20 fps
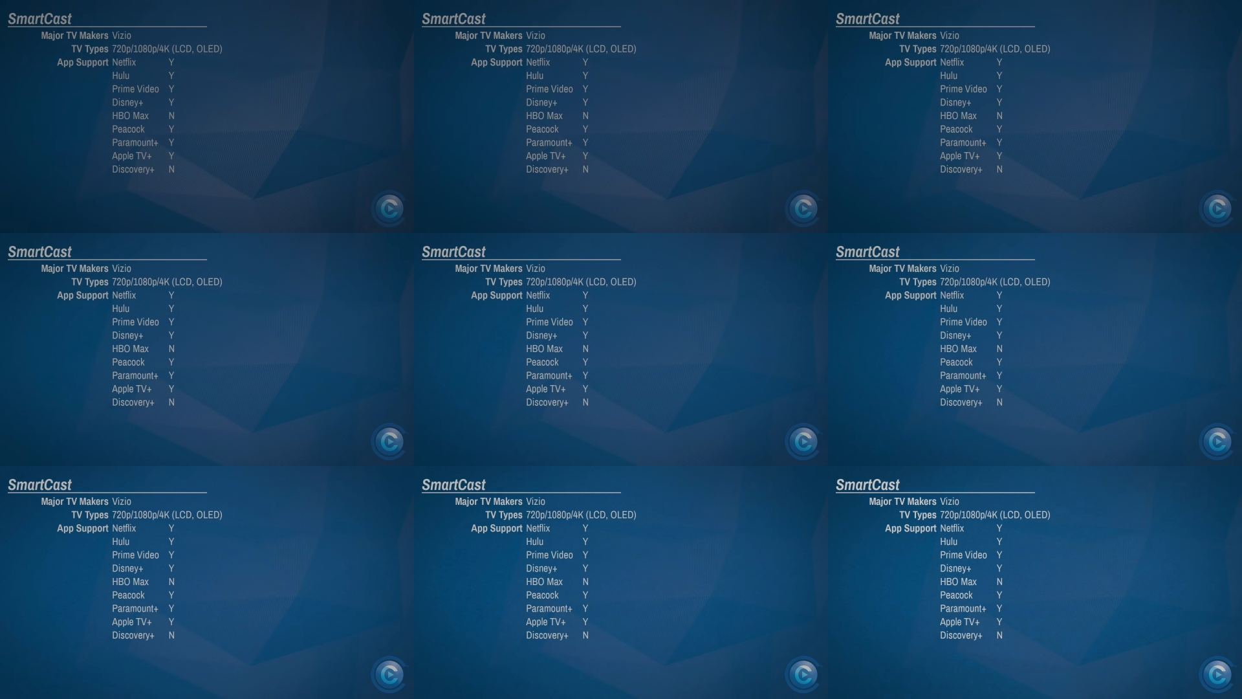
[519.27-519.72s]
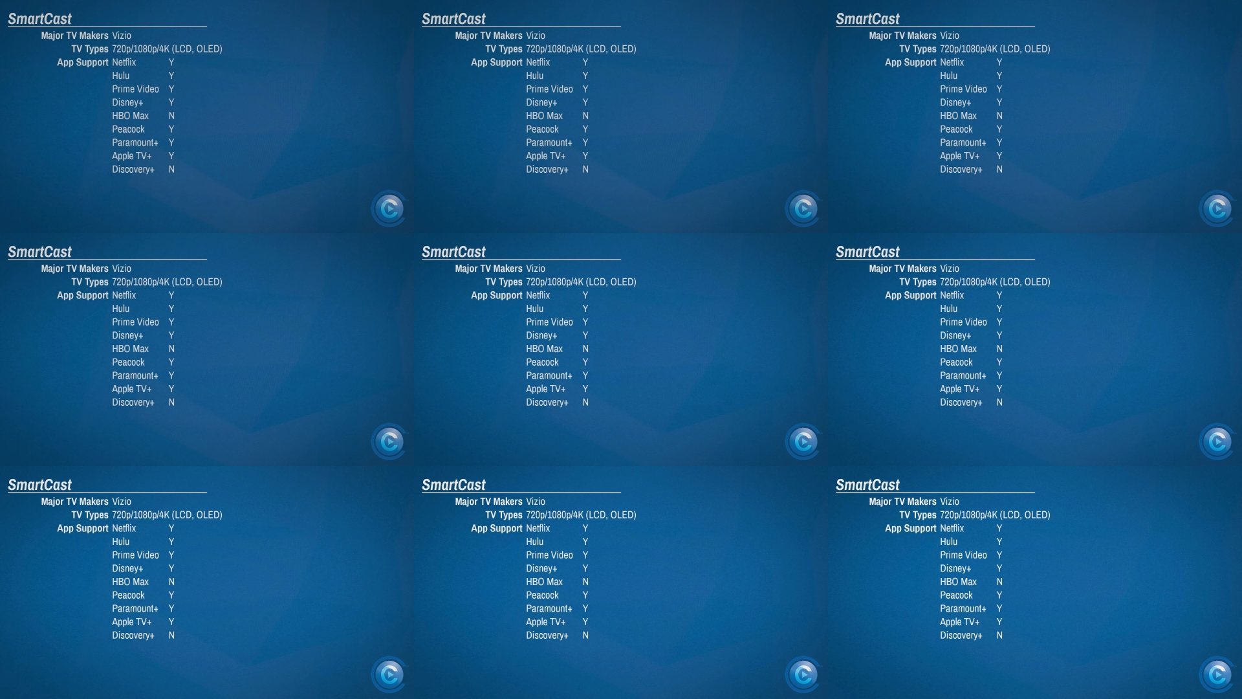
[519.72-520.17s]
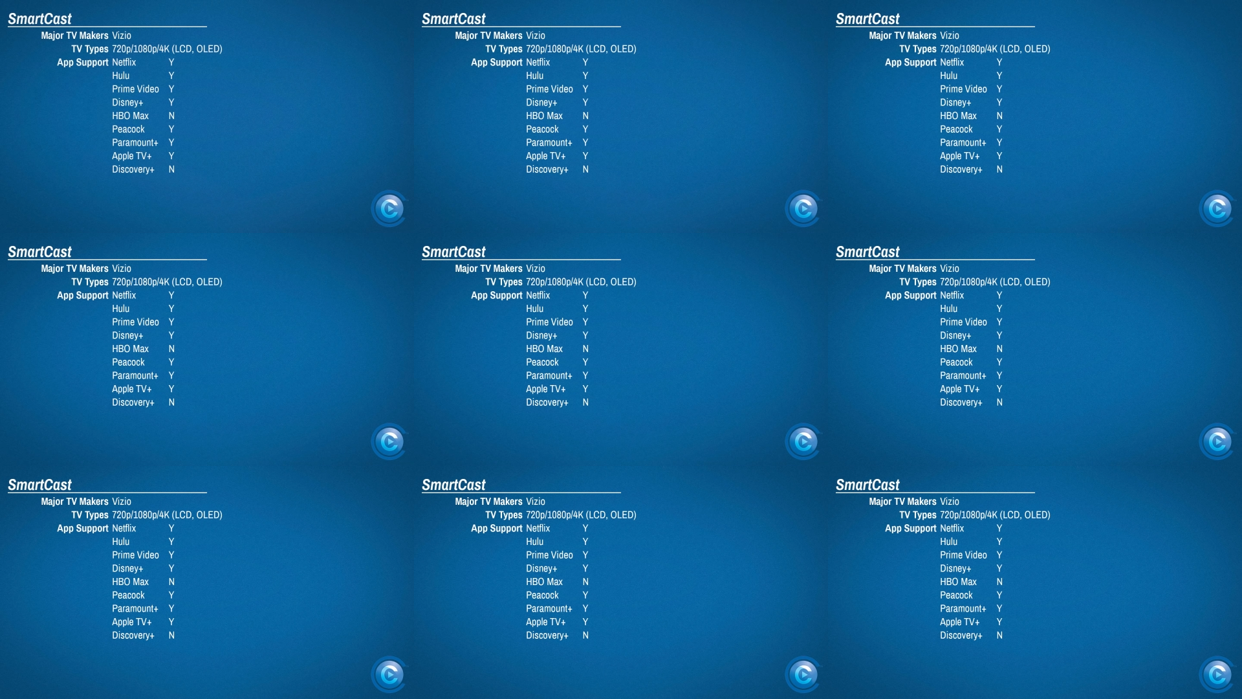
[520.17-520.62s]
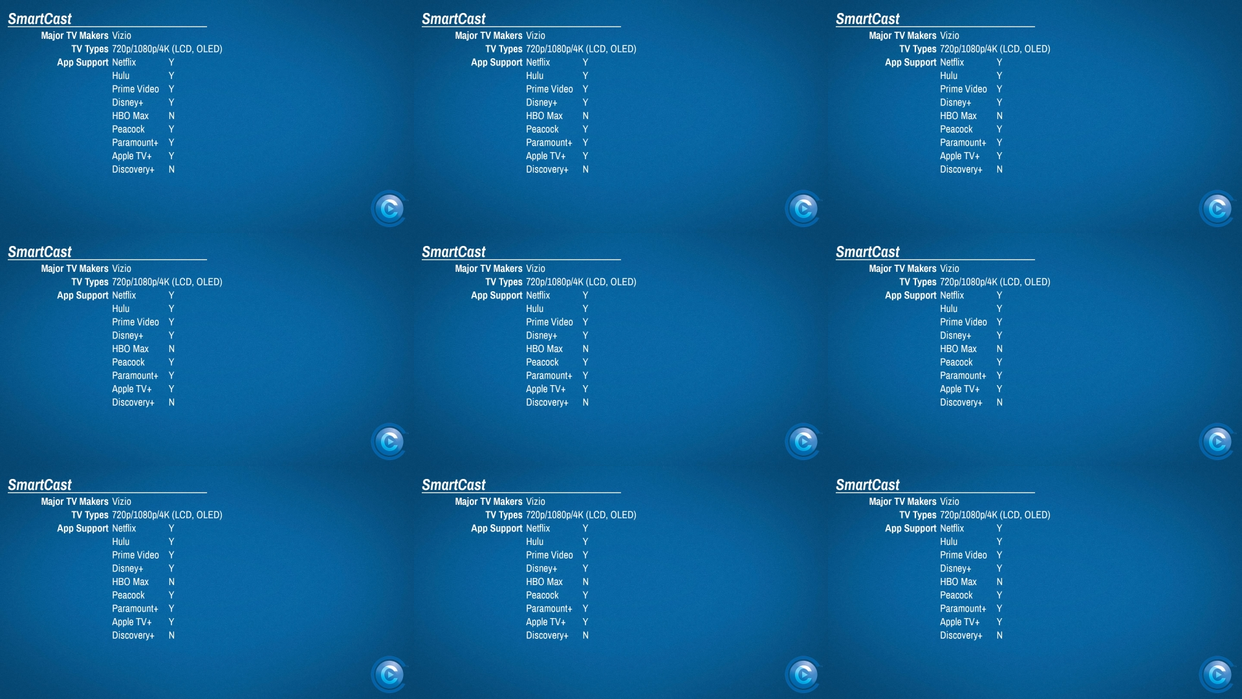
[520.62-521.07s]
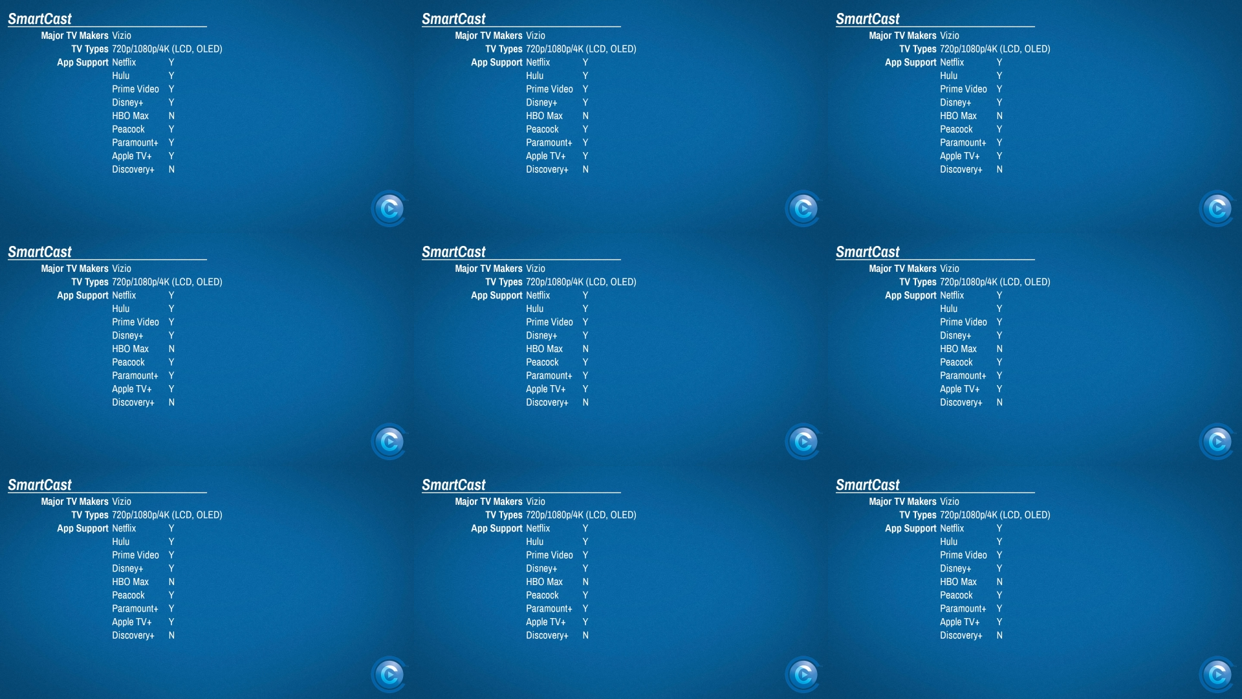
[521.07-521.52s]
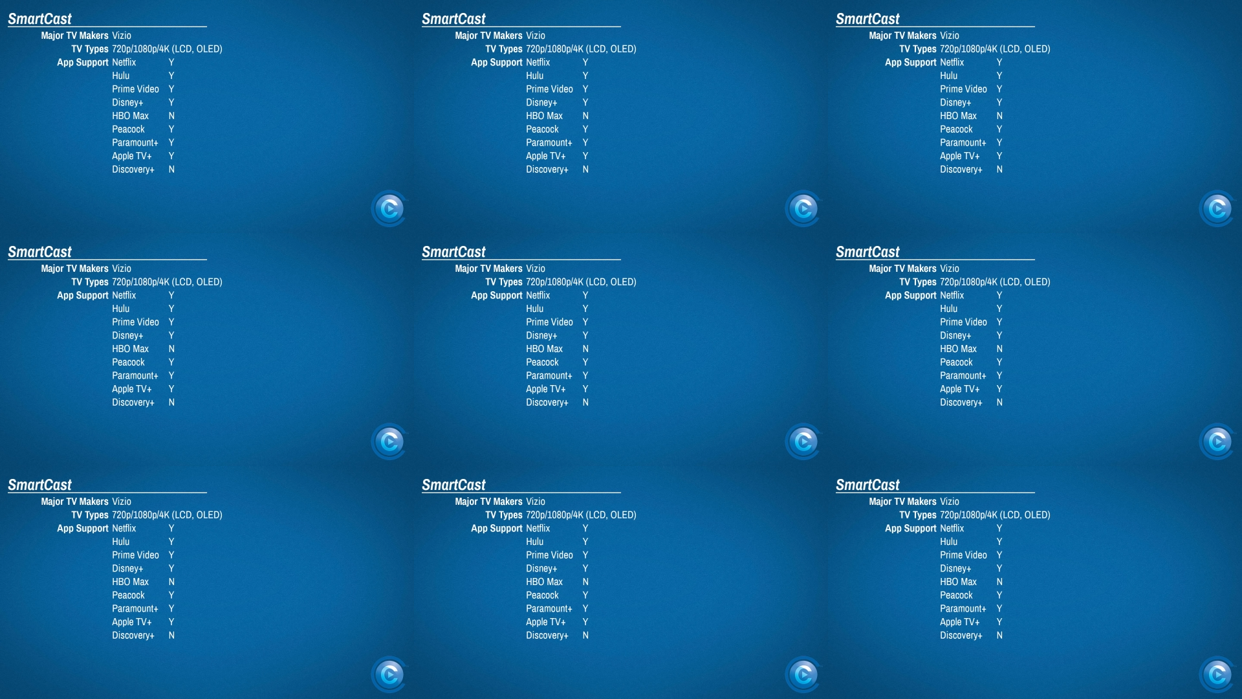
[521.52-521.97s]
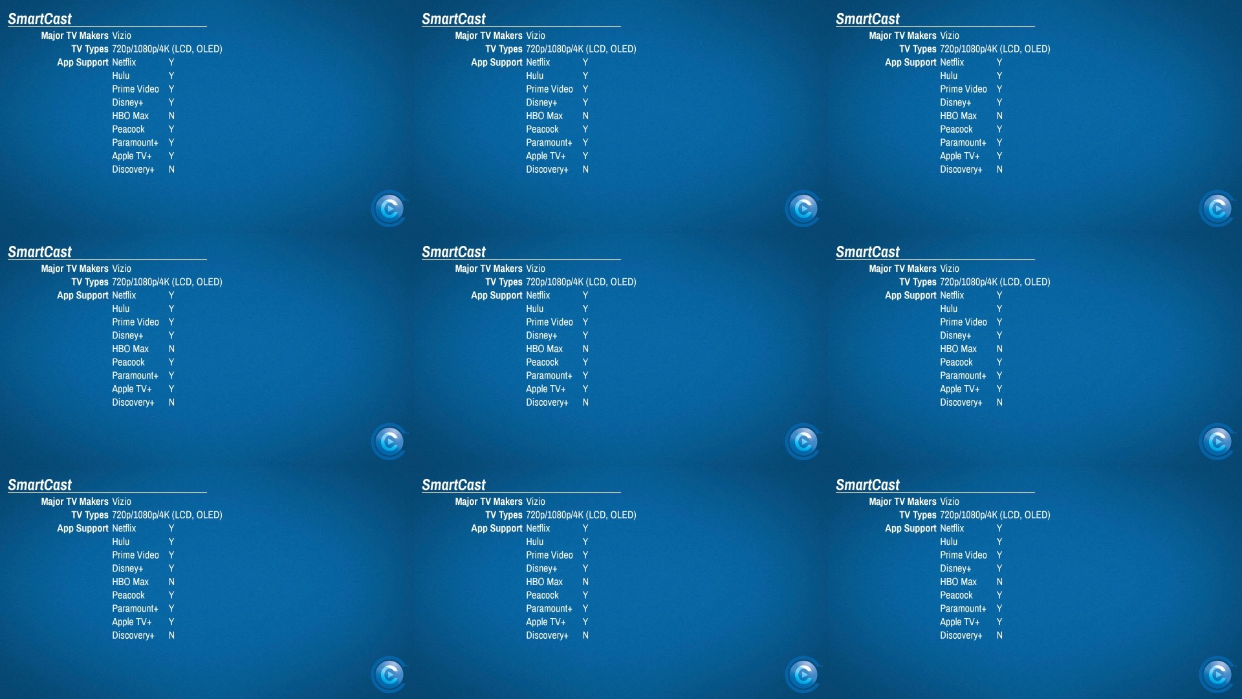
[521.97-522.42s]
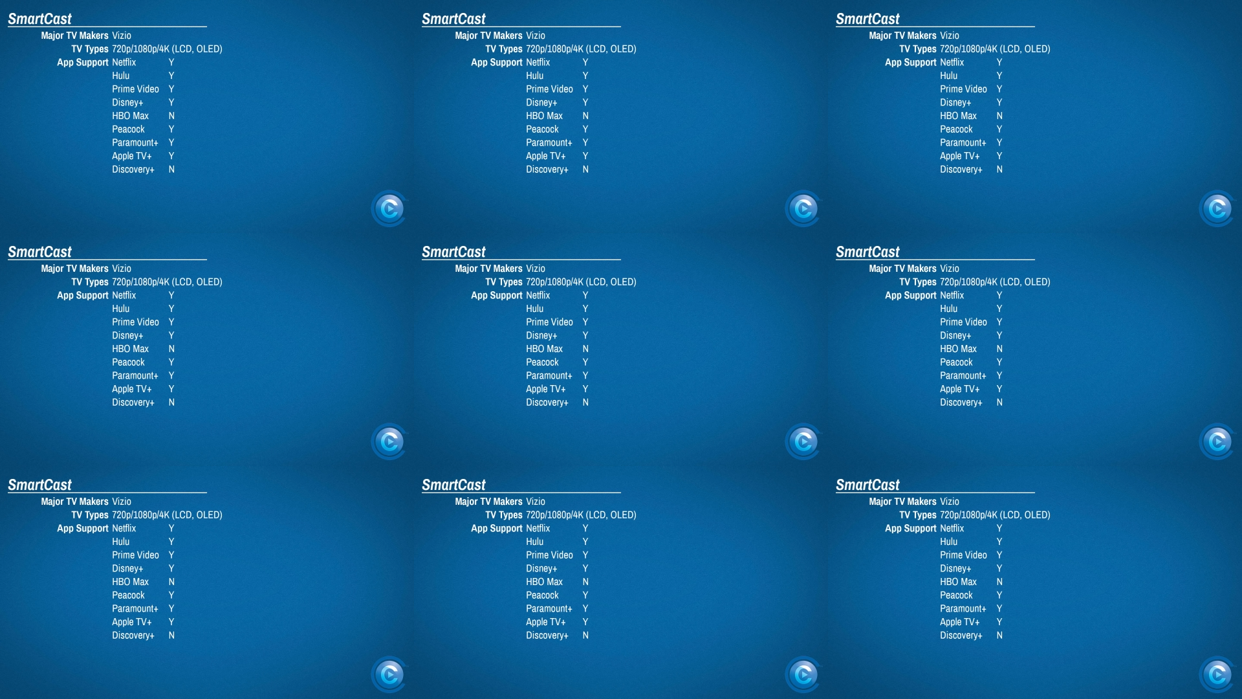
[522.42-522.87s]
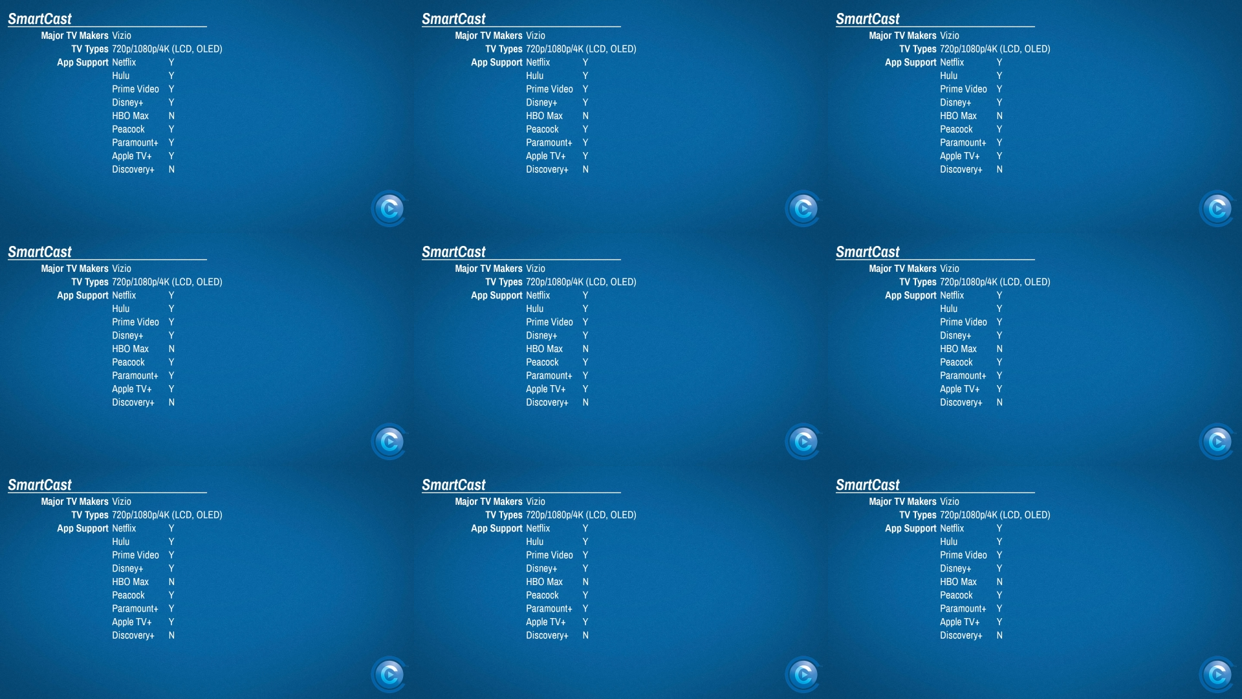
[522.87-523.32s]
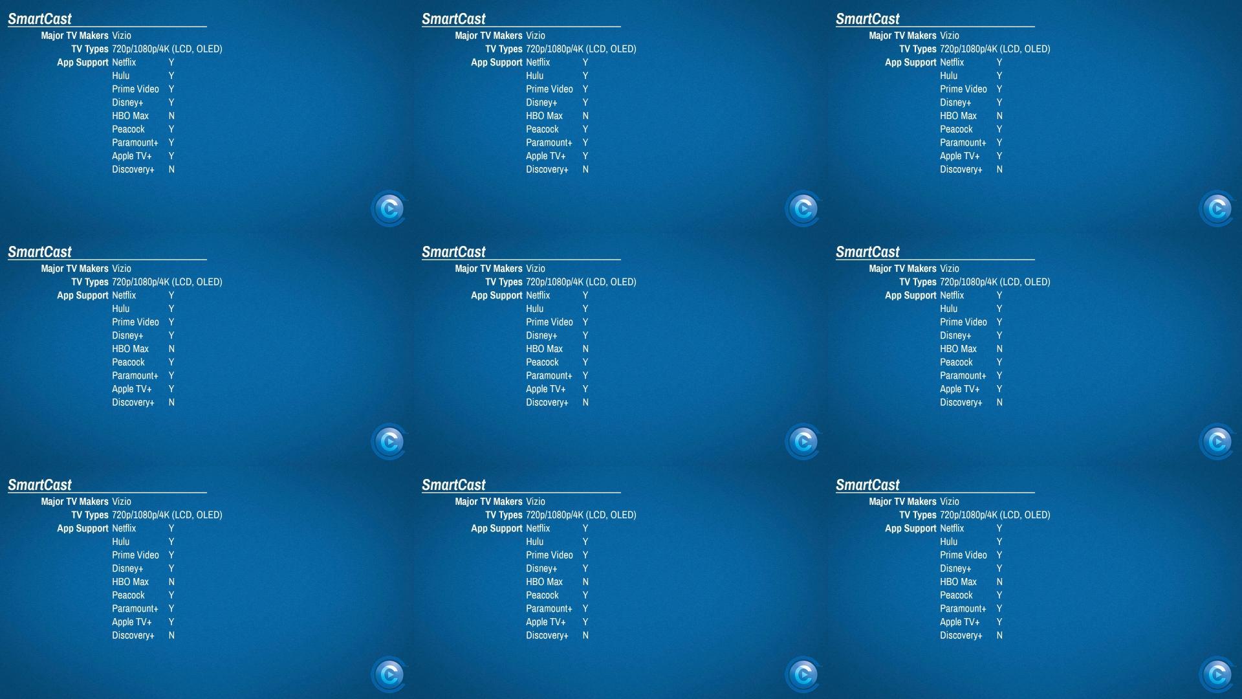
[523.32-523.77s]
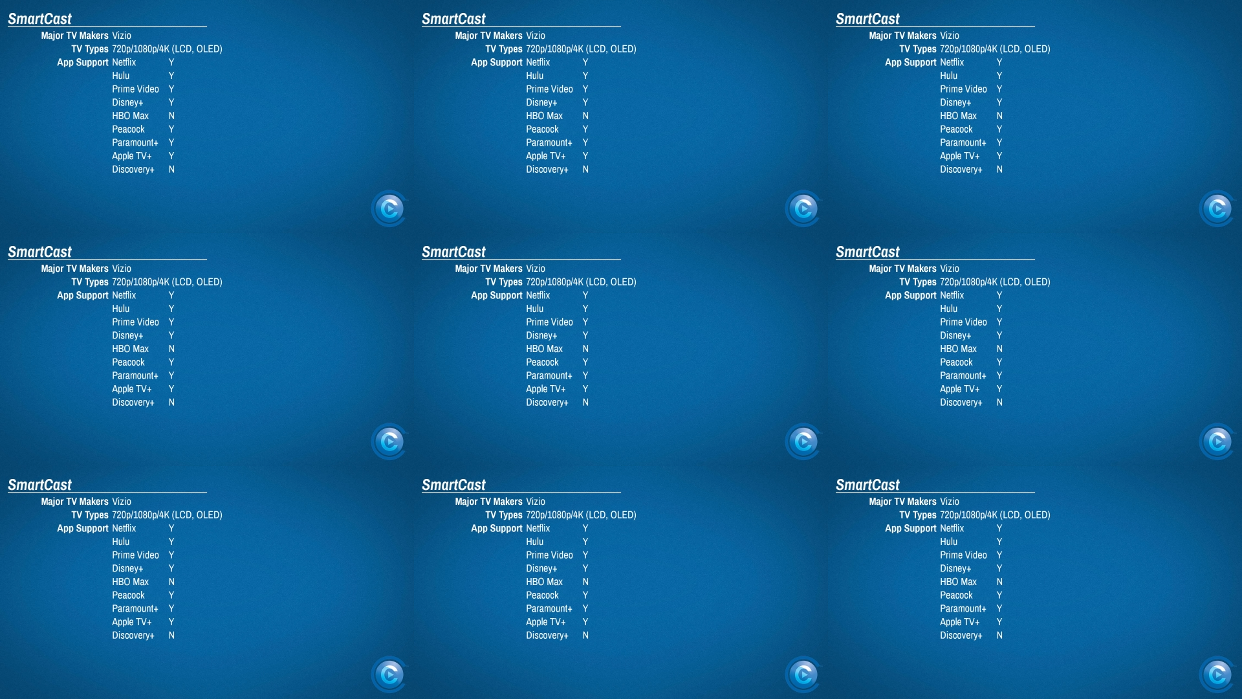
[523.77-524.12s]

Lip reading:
[unreadable: no face in view]